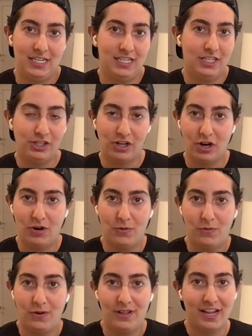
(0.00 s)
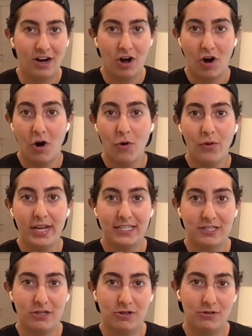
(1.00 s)
there are always
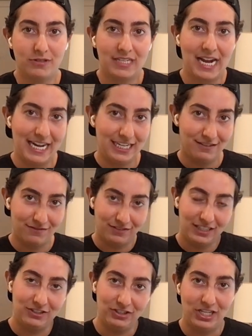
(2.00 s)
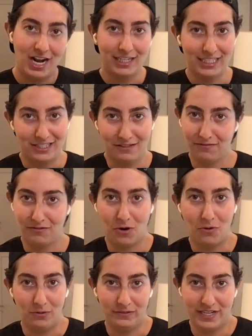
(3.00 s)
those kind of little nuggets of
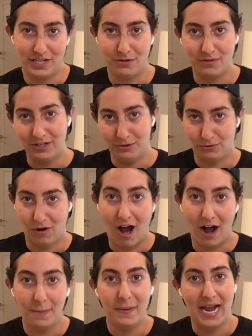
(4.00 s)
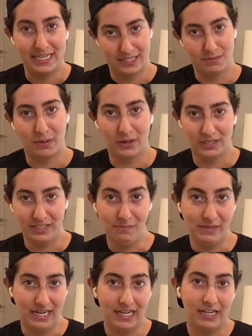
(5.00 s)
gold that you can drop as the person
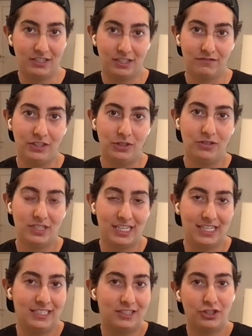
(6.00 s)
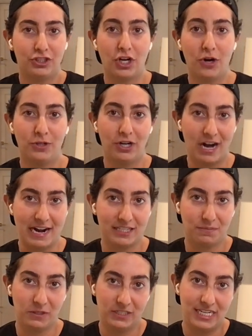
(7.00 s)
being interviewed to show your
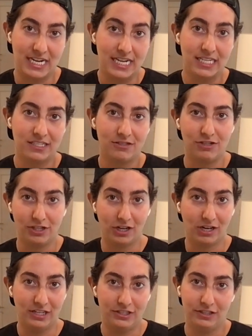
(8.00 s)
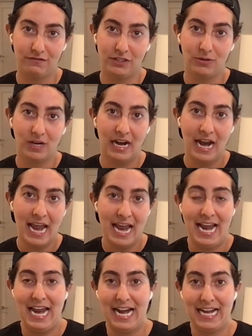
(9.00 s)
expertise to your interviewer.
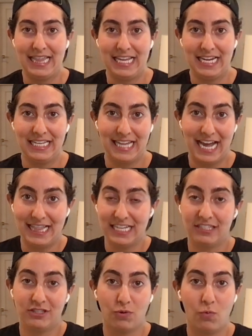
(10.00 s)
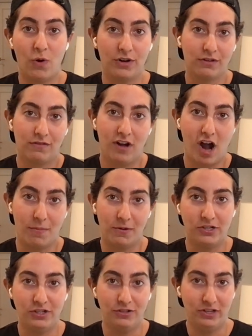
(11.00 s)
And I think that this is a wonderful
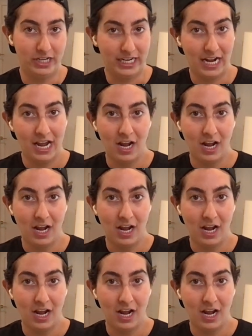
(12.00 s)
opportunity